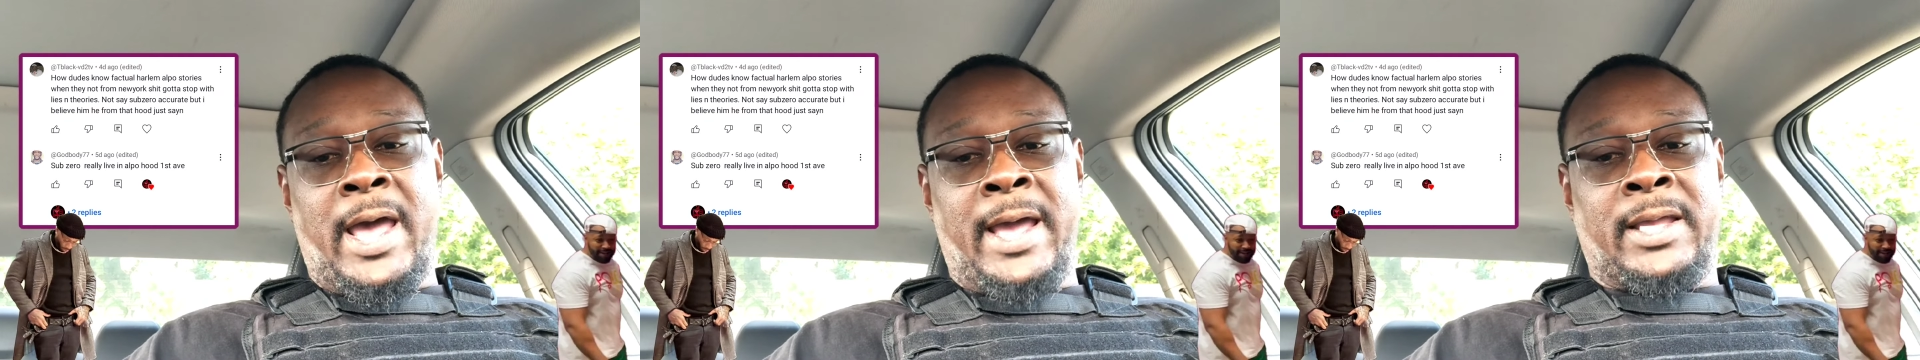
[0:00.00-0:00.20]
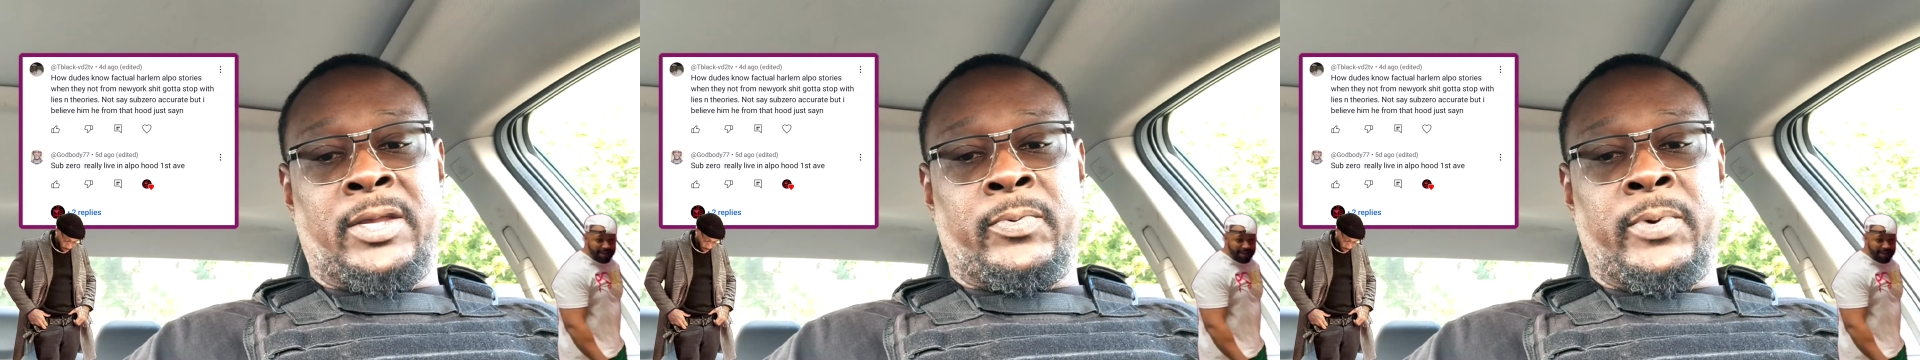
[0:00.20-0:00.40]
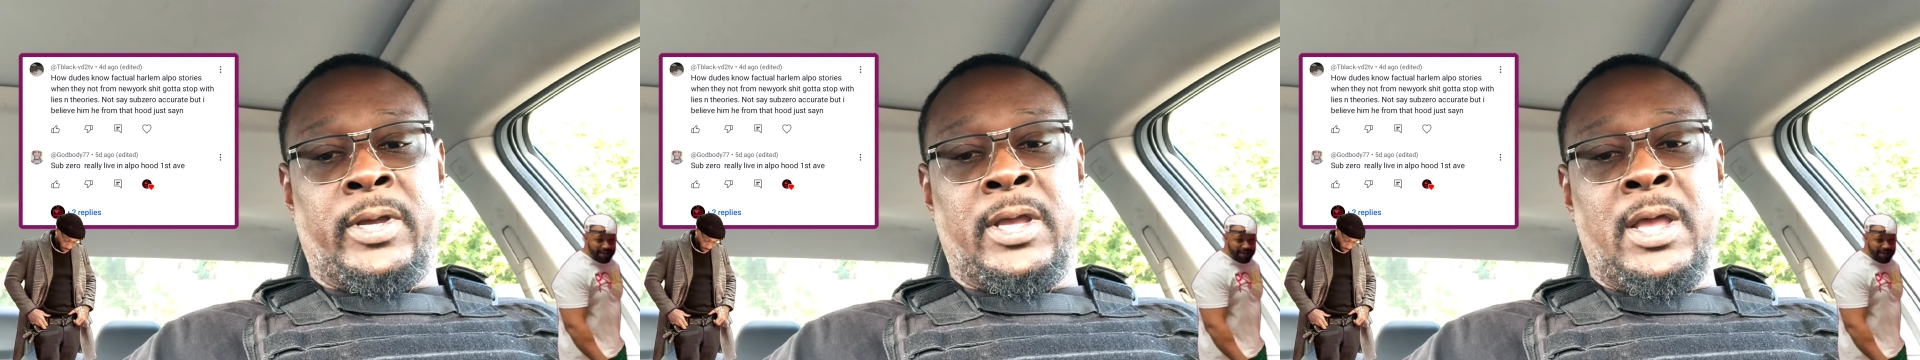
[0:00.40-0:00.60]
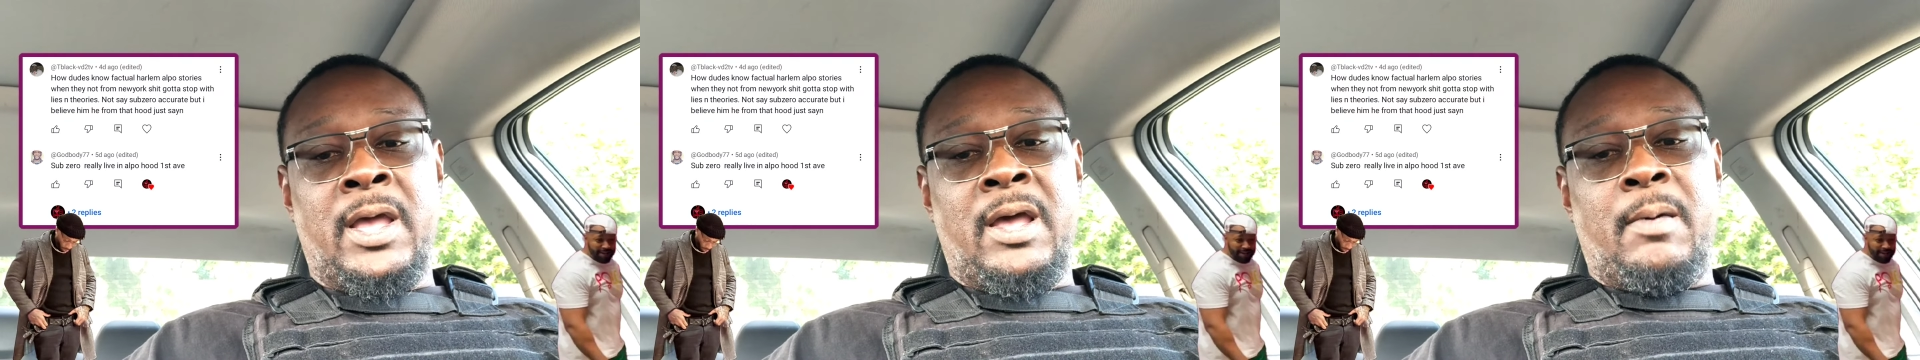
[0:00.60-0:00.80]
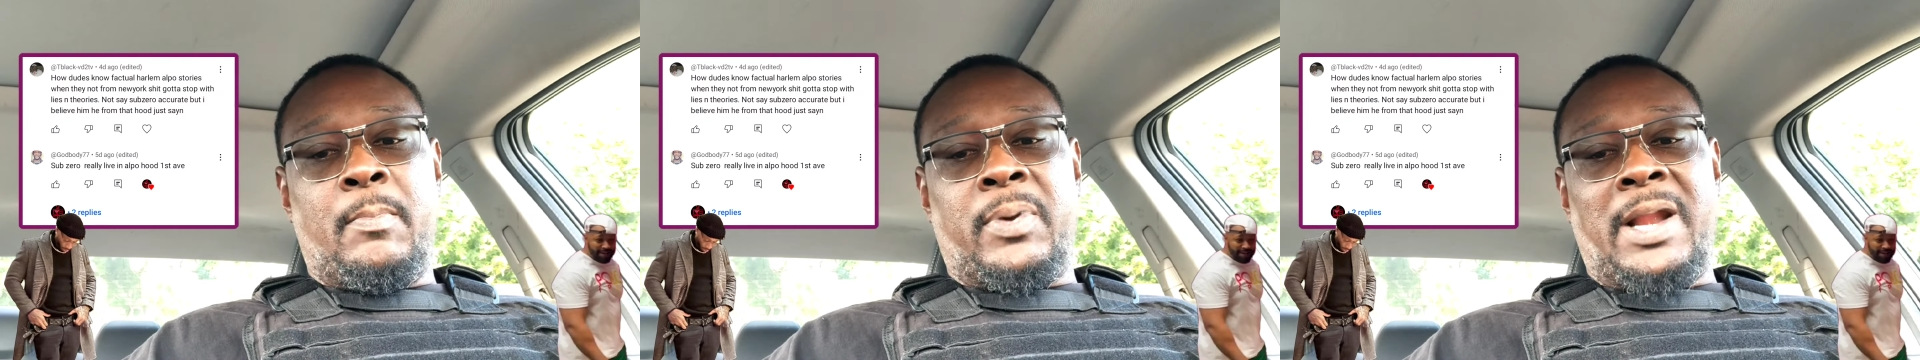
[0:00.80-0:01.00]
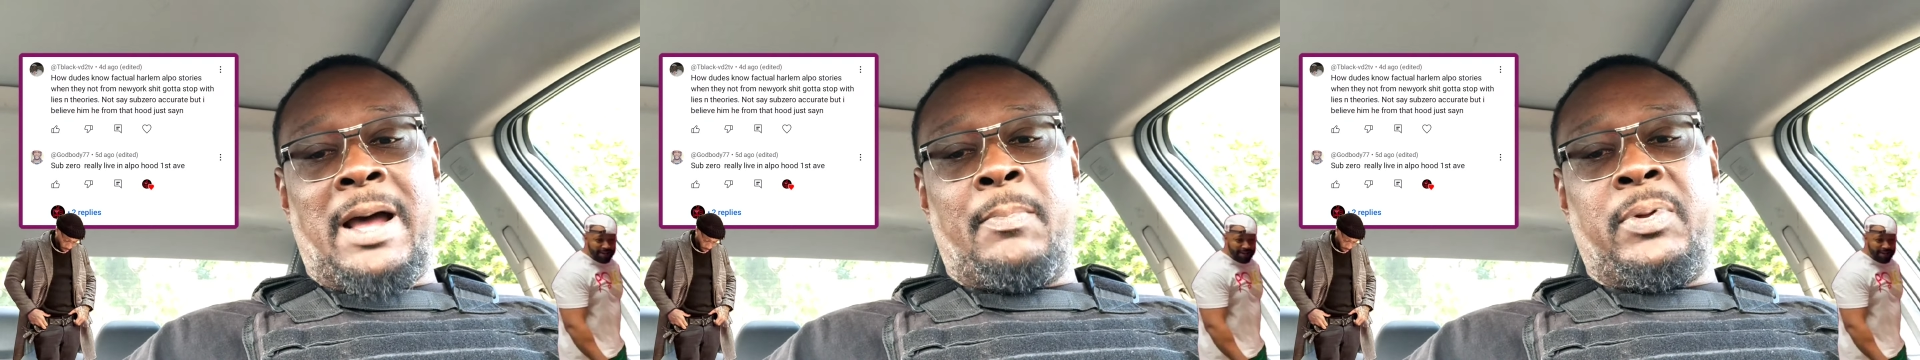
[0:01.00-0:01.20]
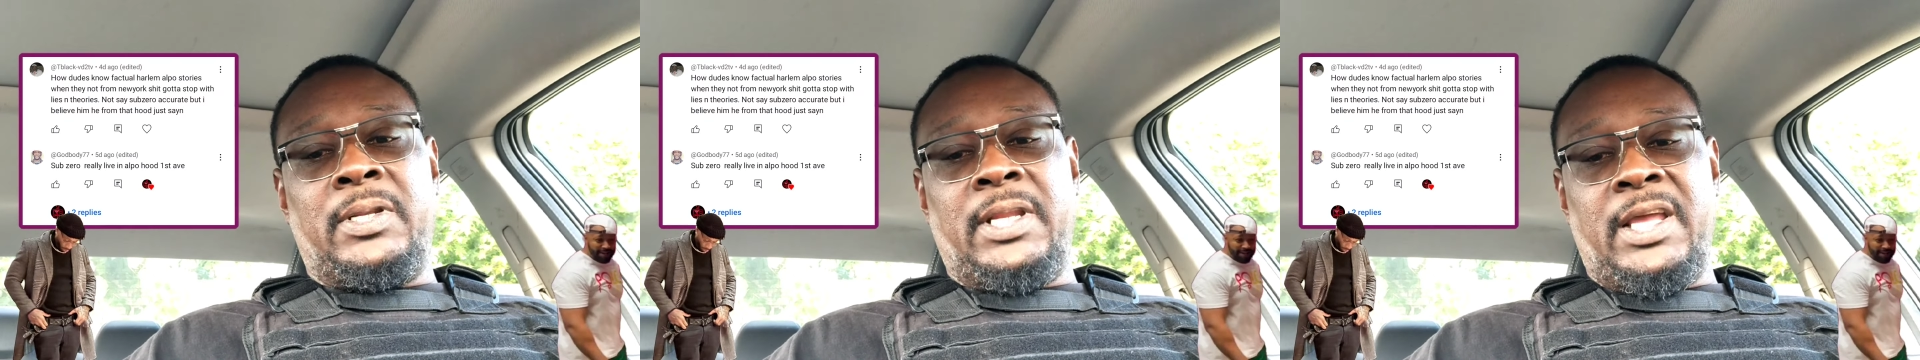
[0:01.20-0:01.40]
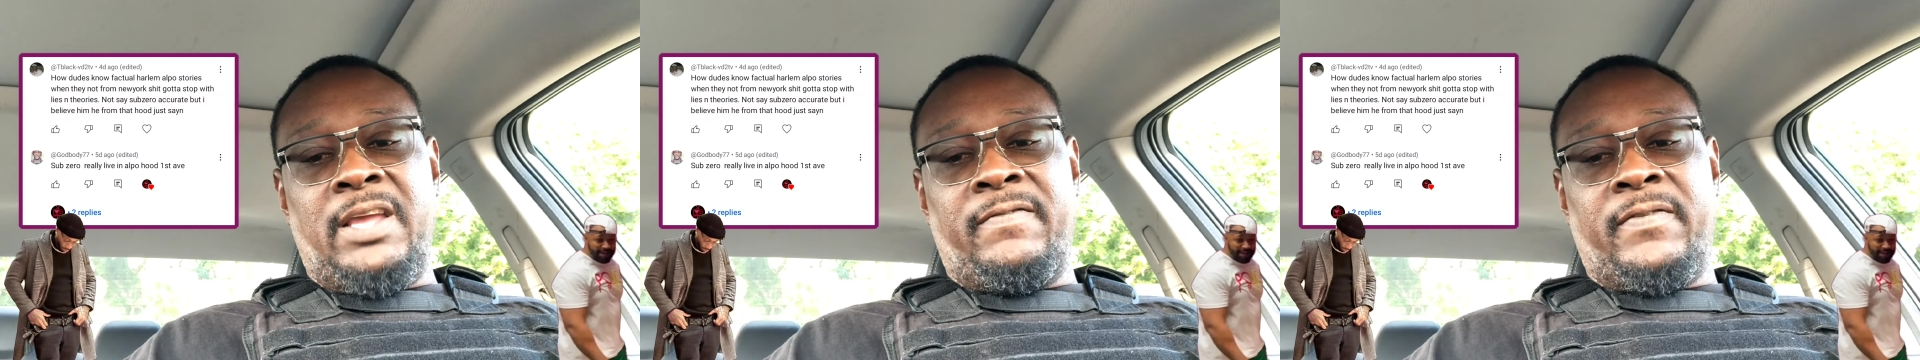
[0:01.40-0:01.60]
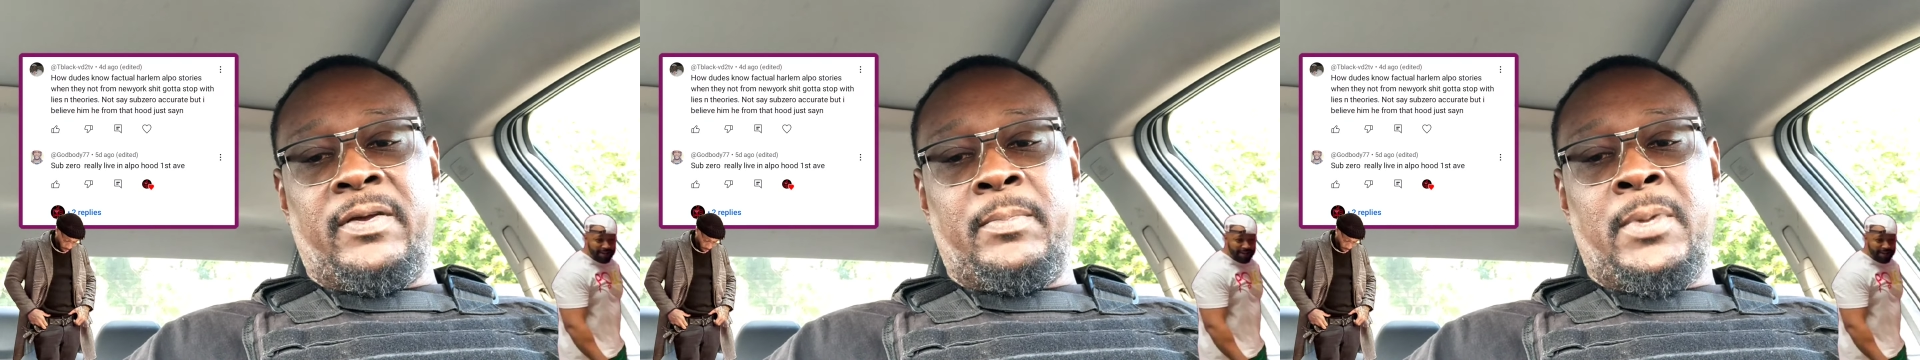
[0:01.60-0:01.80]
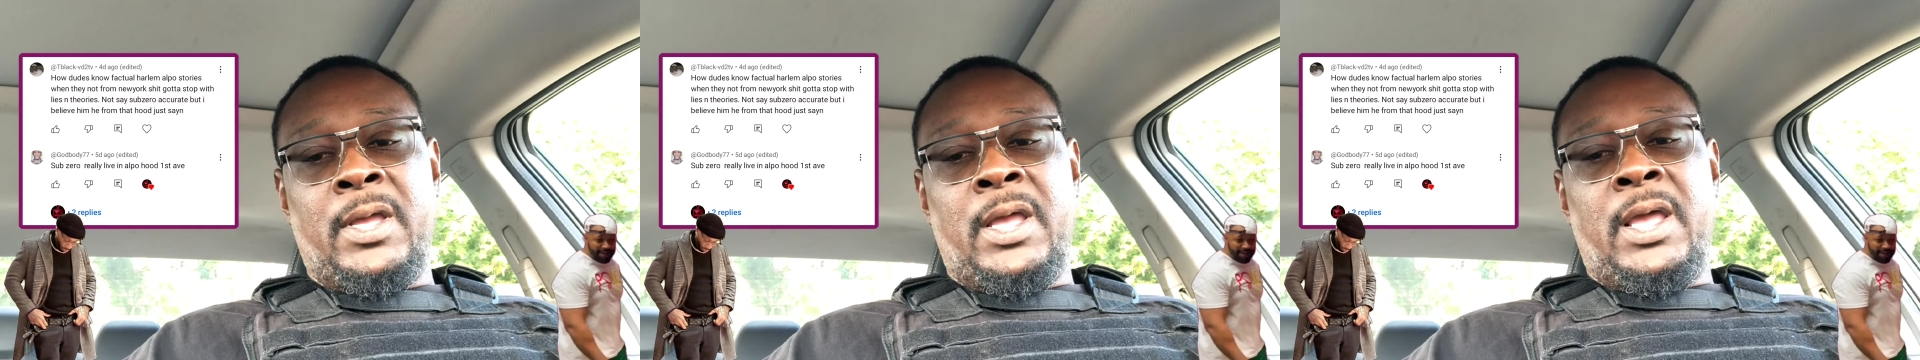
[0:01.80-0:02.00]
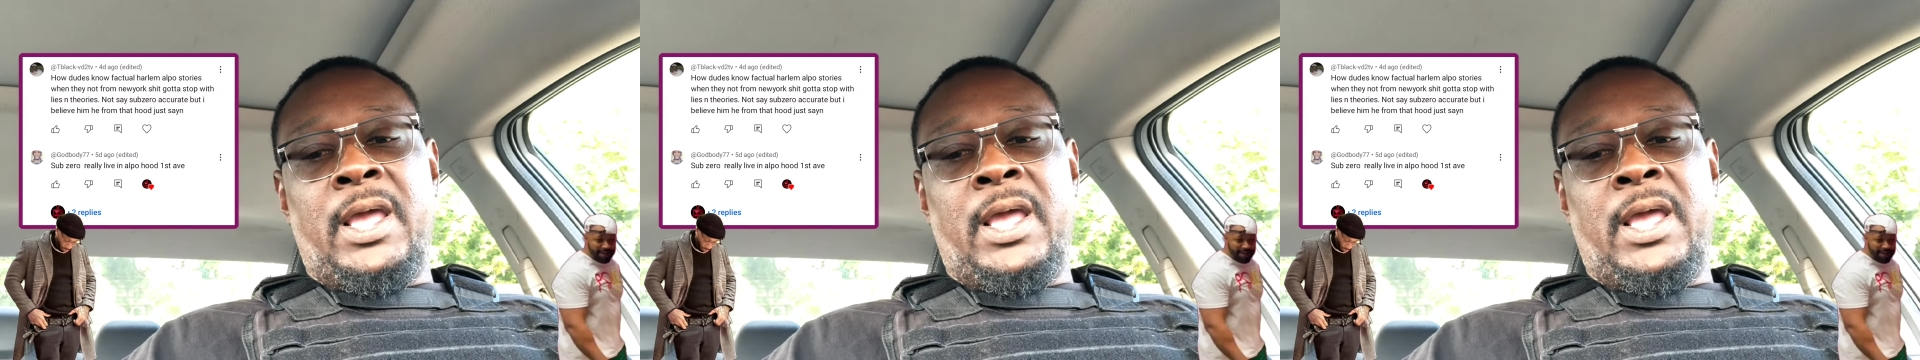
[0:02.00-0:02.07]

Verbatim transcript: accurate, but I believe him.